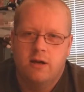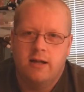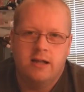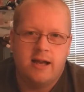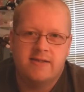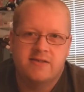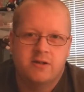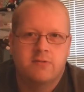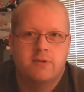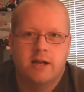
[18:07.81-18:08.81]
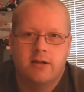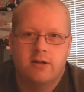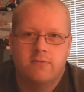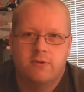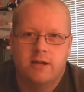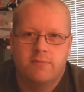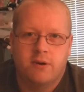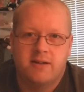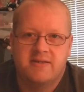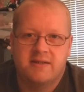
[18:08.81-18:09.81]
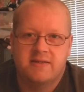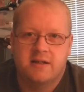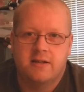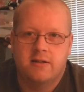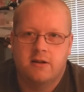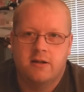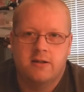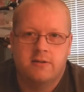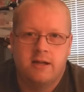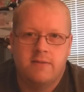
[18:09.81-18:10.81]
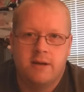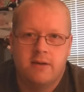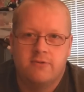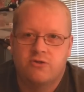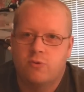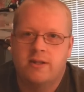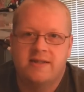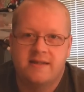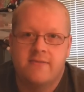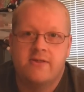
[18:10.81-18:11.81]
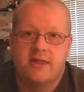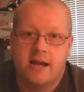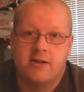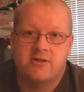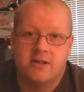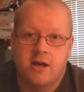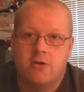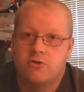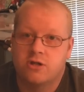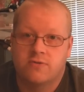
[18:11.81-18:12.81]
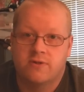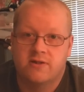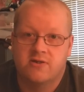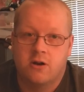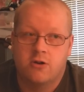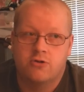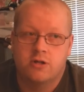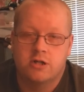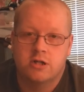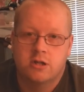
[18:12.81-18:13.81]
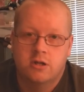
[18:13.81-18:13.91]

At last look, when I priced this on eBay, it was $27,000 just for this cartridge.